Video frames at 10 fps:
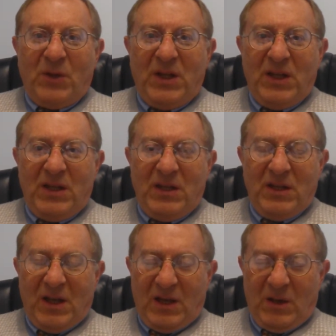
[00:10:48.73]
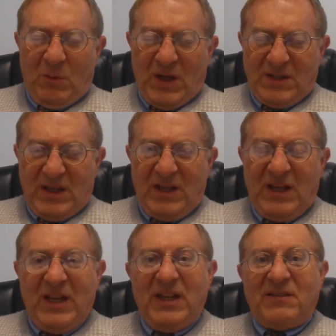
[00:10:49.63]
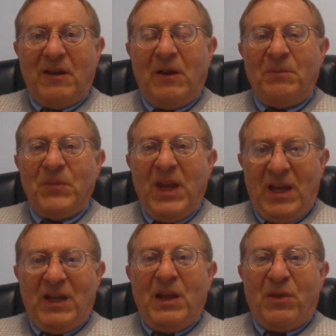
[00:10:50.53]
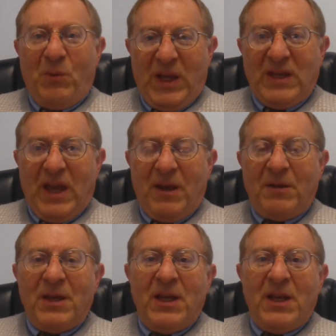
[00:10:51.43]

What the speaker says: He was in Lita in Lithuania